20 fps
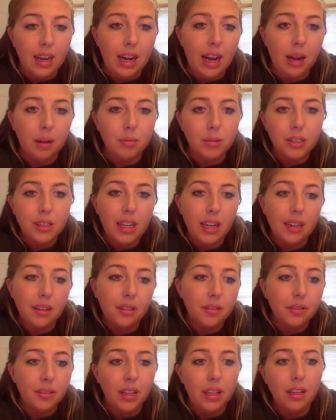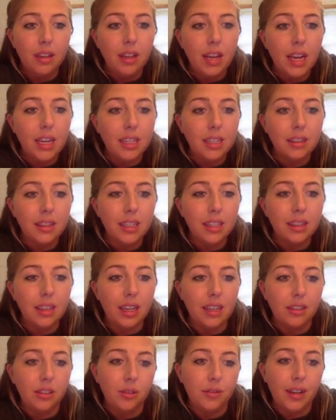just kind of anything
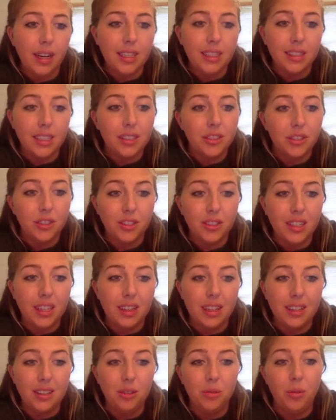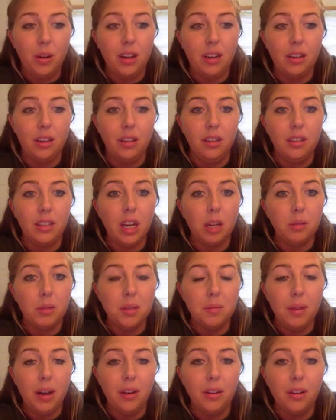that you find is interesting that you want to tell me
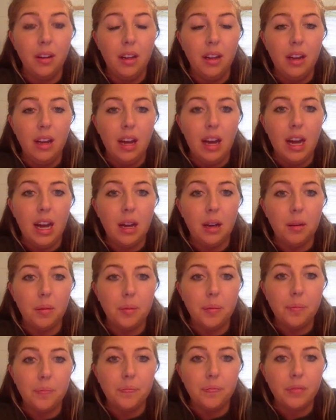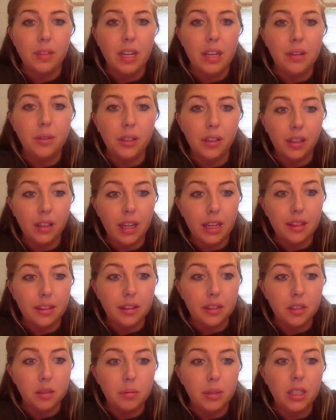about. I'd really like there
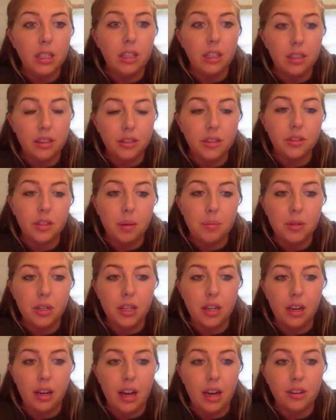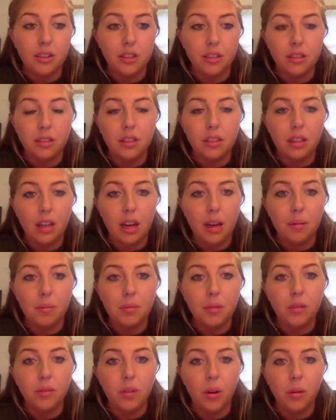to be a description and not just
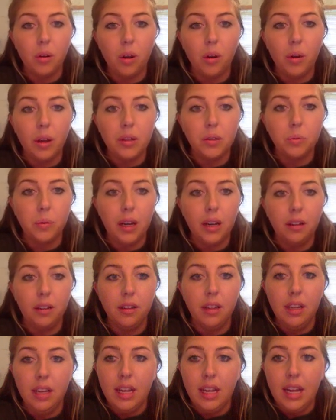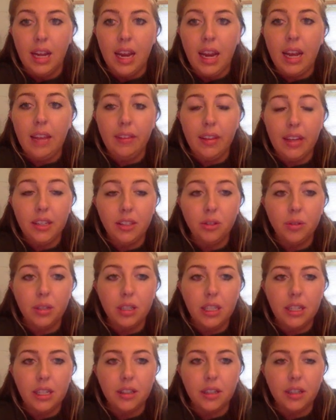the photo as well. And then you can
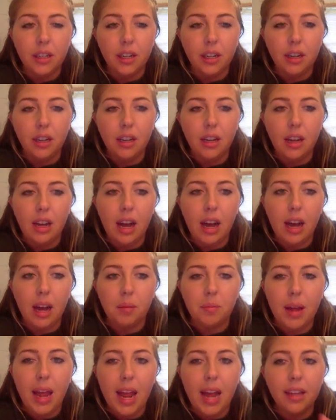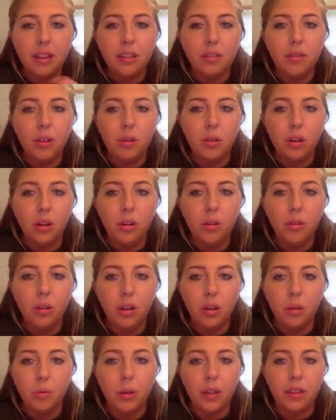either add the photo
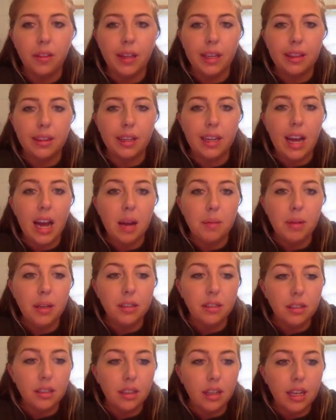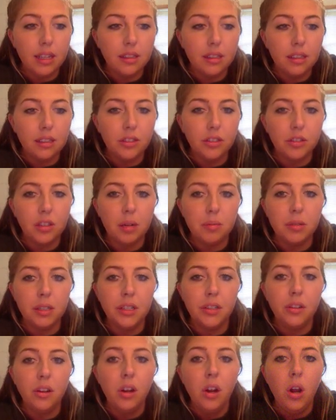with like the comment as a
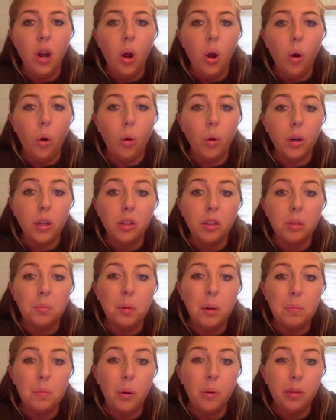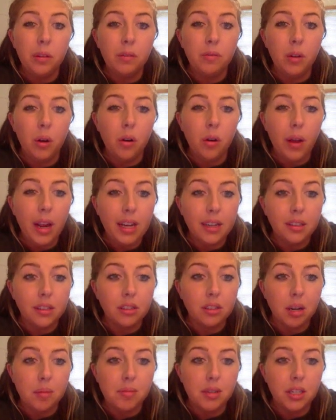description, or you could put both the photo and
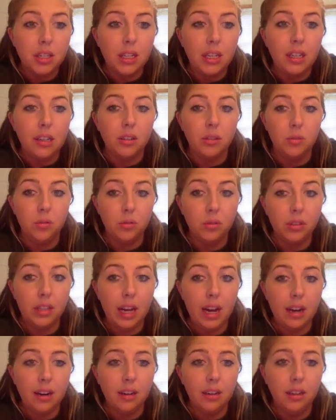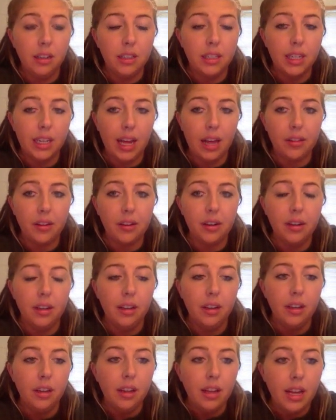description in a Google Doc together
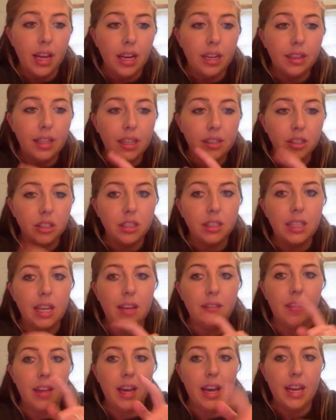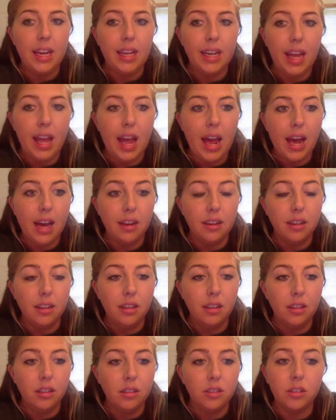and then just save that and add
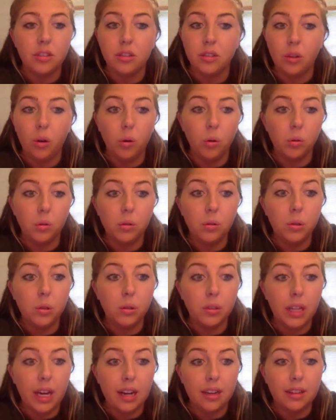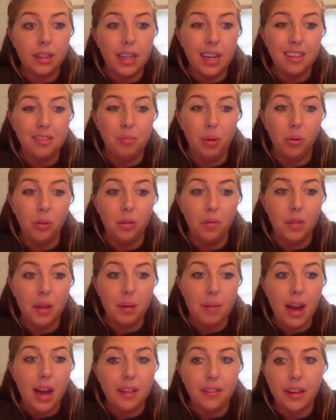just the whole Google Doc that has both of them
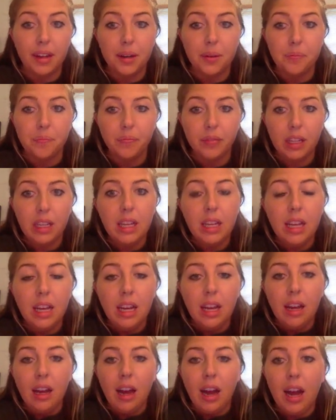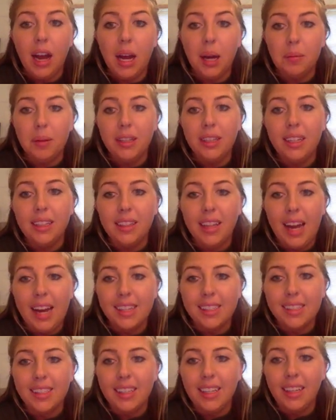on there. And then
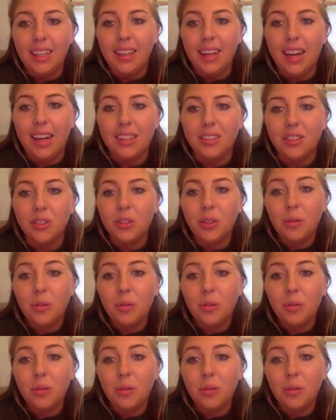lastly, just don't